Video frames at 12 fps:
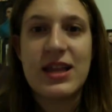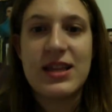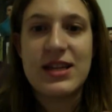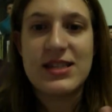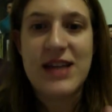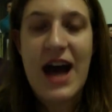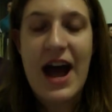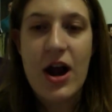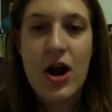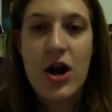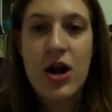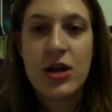the
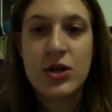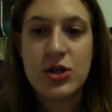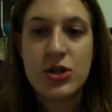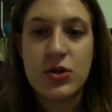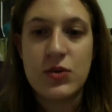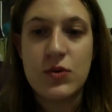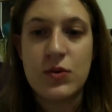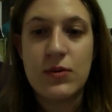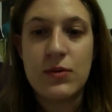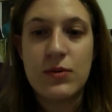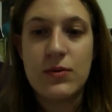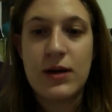desire to
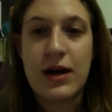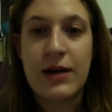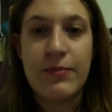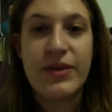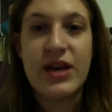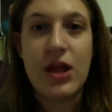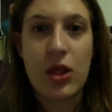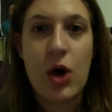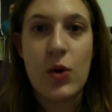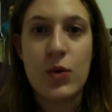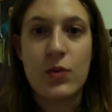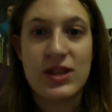be
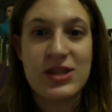alone with the